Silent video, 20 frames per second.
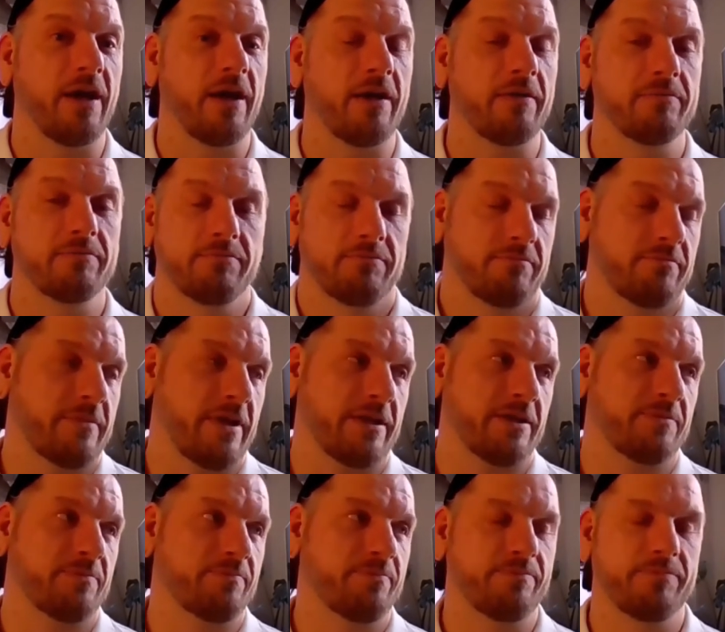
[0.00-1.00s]
And
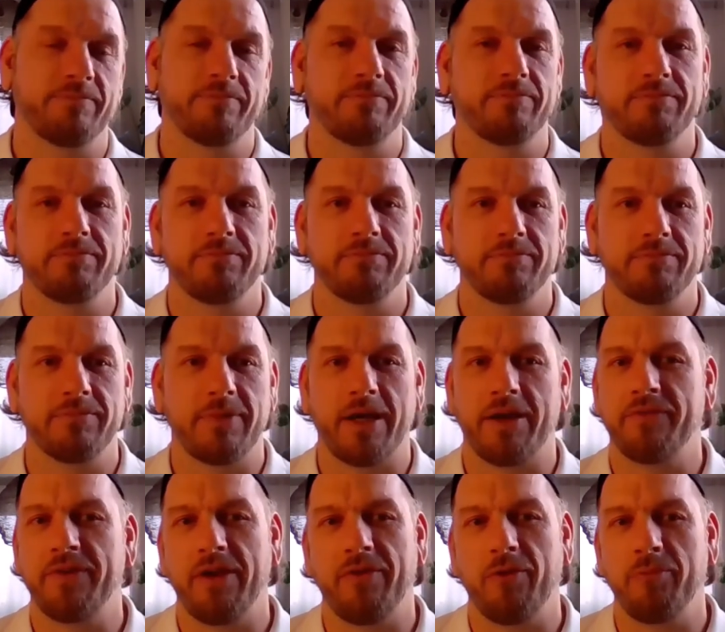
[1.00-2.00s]

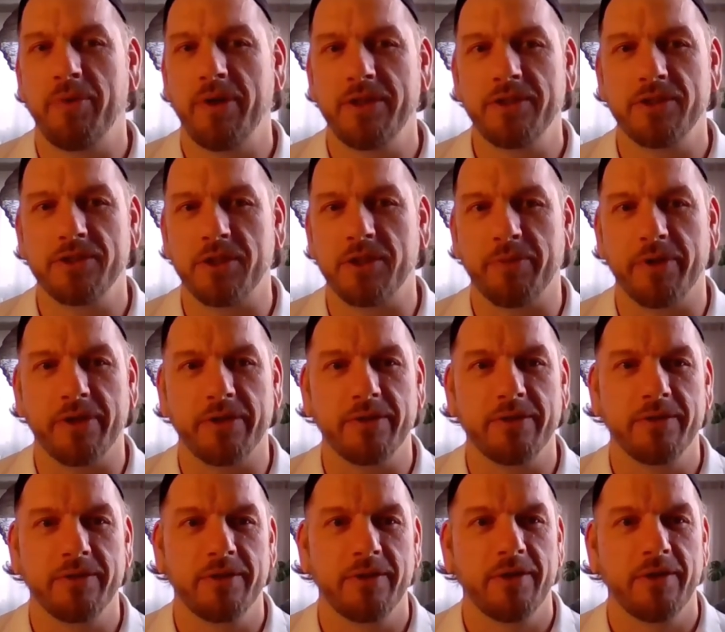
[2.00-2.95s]
I've never been to Japan.